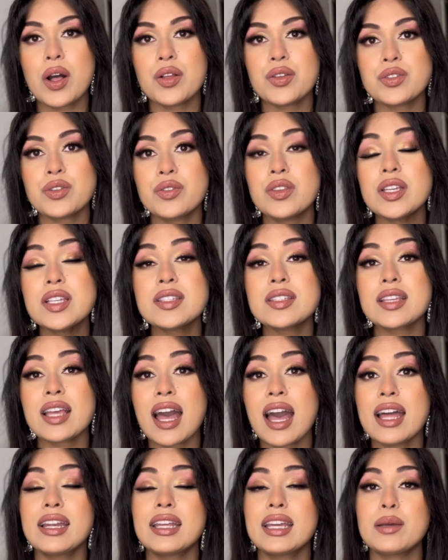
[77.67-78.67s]
So this
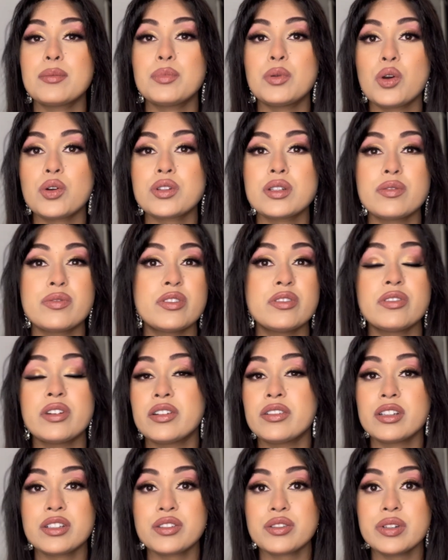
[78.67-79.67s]
can get blocked up for
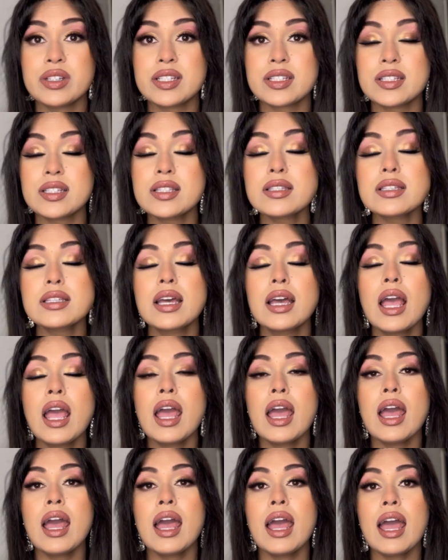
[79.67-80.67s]
various reasons.
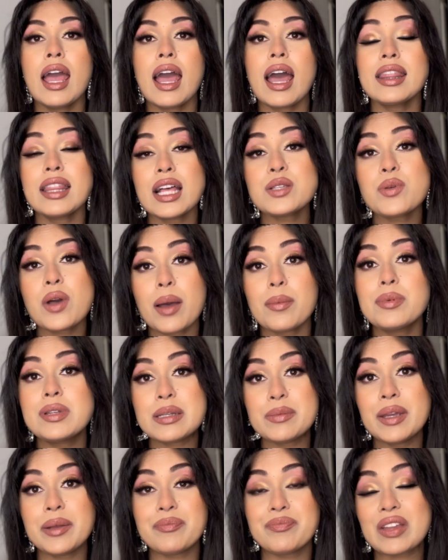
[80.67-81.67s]
And that's what happened to
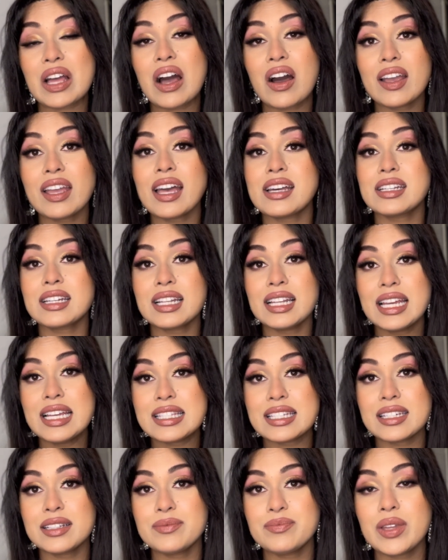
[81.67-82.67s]
me. I had a
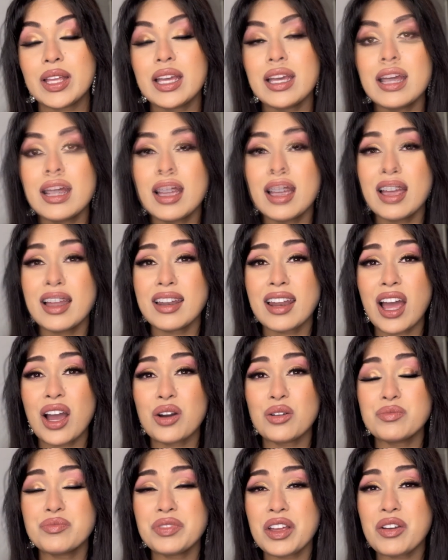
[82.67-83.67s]
Chalazion.
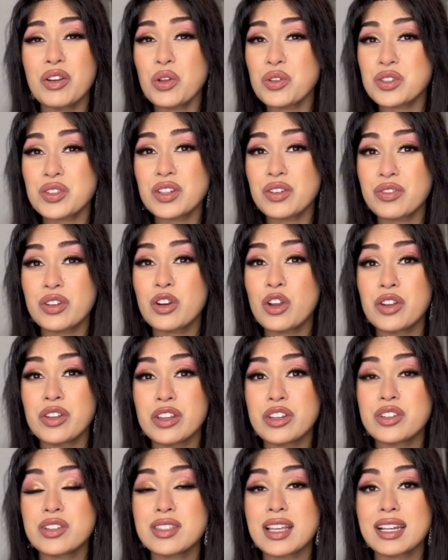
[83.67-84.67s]
Now, there are lots of different
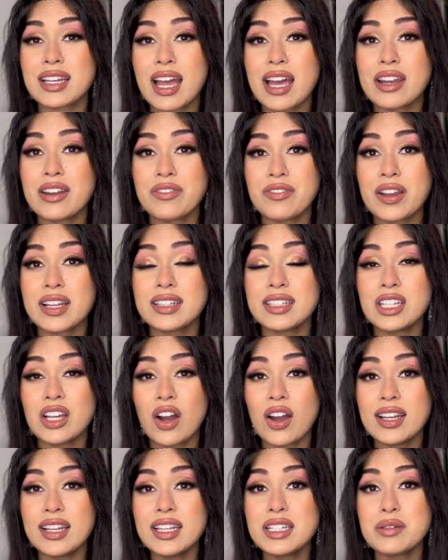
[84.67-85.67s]
conditions that can affect the
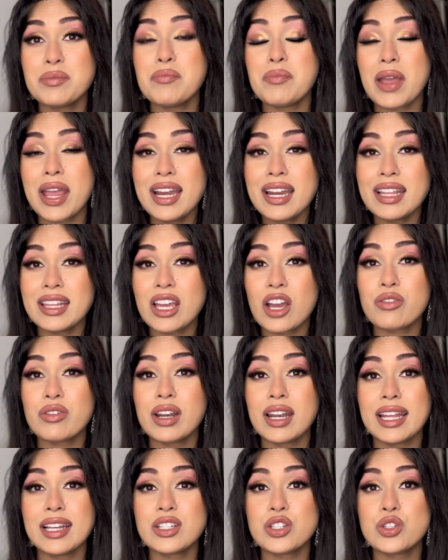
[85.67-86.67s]
eyelid. Mainly they are
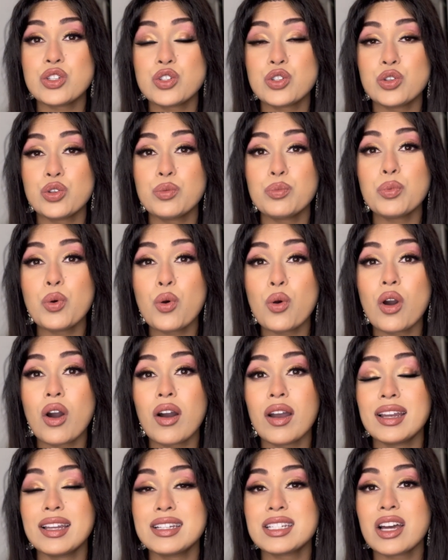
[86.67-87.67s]
related to poor
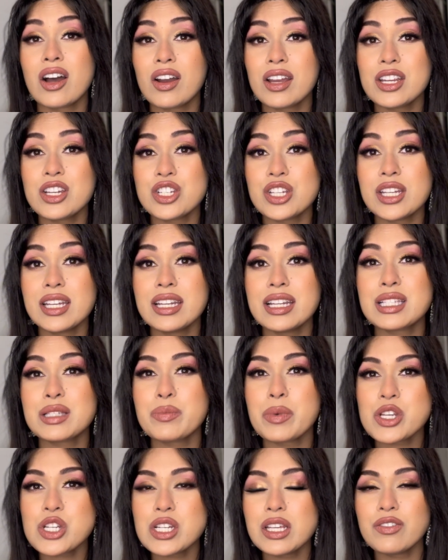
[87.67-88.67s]
eyelid hygiene,
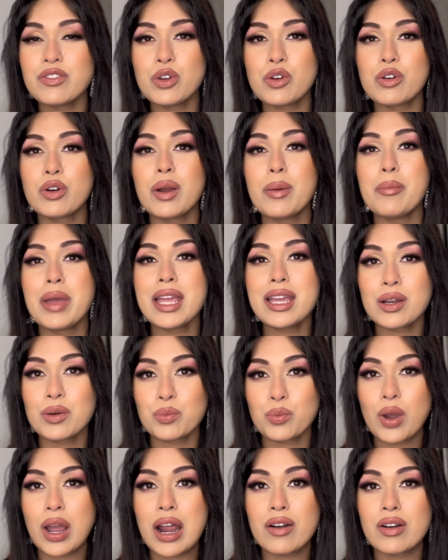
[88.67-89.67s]
especially if you're a makeup
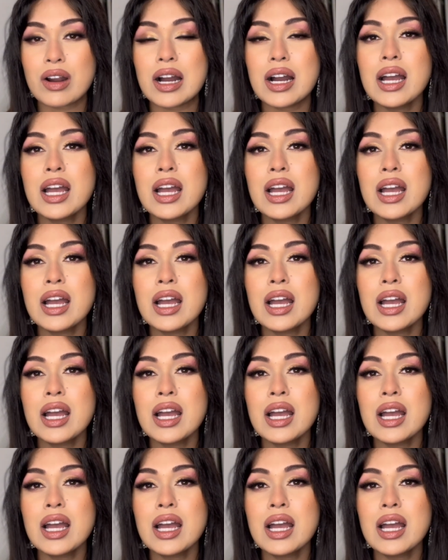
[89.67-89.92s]
wearer.